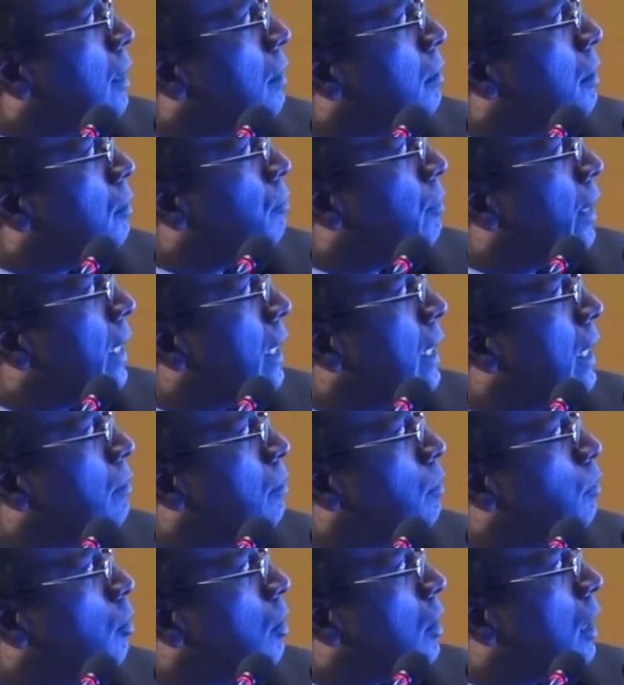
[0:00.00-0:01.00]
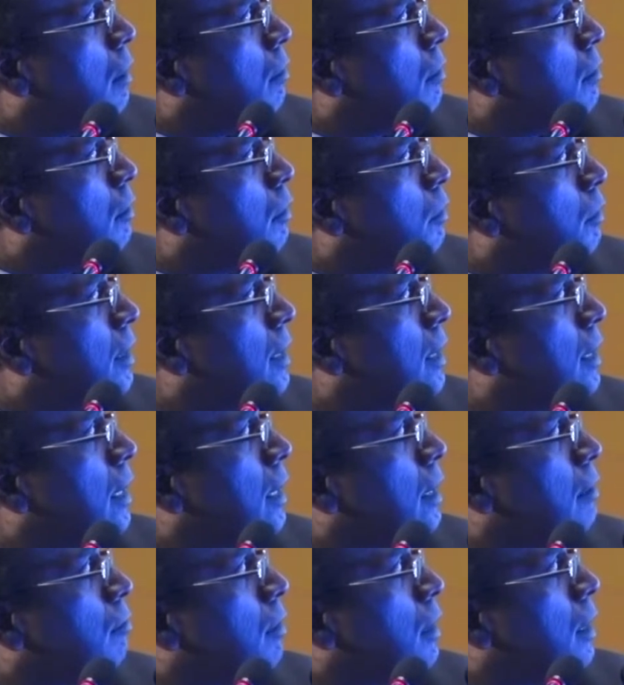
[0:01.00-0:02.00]
It is 5 times more common in women
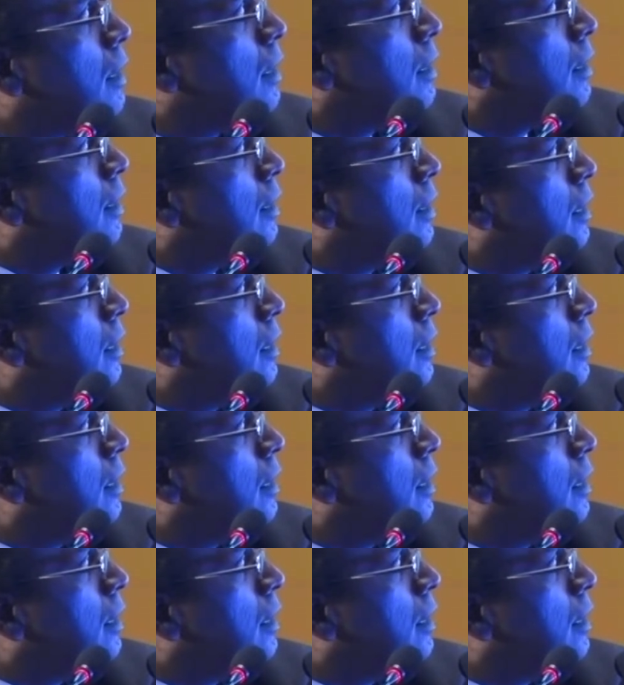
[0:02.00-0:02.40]
than in men,